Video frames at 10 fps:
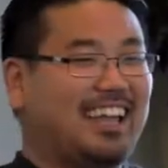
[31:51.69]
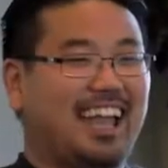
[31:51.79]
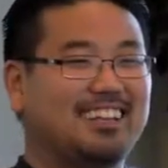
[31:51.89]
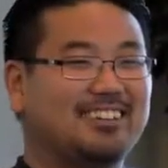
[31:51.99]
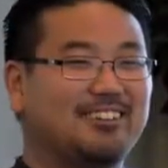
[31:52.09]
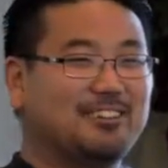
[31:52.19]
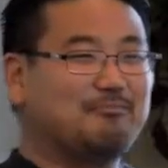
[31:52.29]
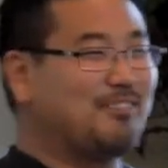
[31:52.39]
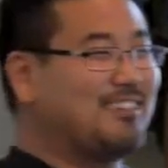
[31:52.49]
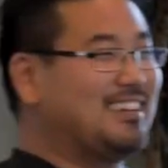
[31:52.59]
And you go to
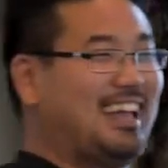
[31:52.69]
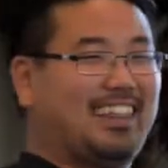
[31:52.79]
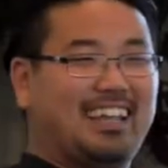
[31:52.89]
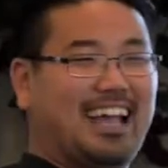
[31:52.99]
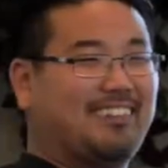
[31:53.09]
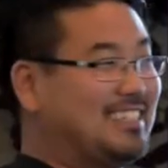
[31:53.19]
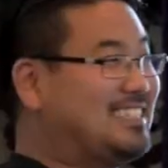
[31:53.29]
one and they have the